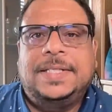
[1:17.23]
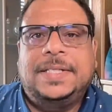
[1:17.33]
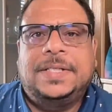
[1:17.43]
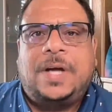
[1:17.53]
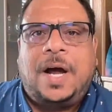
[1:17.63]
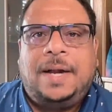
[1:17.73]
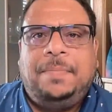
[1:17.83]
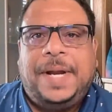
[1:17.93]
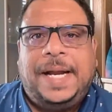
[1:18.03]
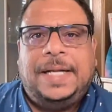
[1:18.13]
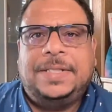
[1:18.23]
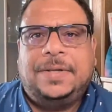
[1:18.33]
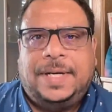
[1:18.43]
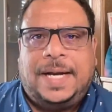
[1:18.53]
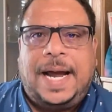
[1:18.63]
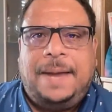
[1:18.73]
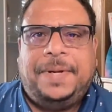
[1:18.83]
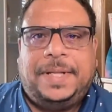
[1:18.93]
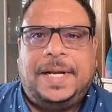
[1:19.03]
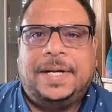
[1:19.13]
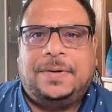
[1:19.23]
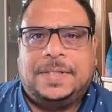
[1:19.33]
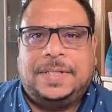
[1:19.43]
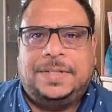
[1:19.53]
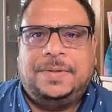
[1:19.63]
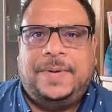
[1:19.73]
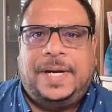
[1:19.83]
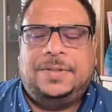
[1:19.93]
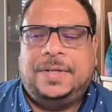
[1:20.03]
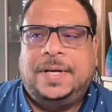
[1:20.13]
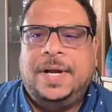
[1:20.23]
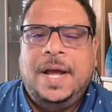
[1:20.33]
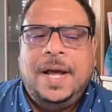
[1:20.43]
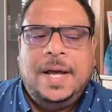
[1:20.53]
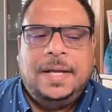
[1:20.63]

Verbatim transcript: is that this is all based on the hypothetical situation.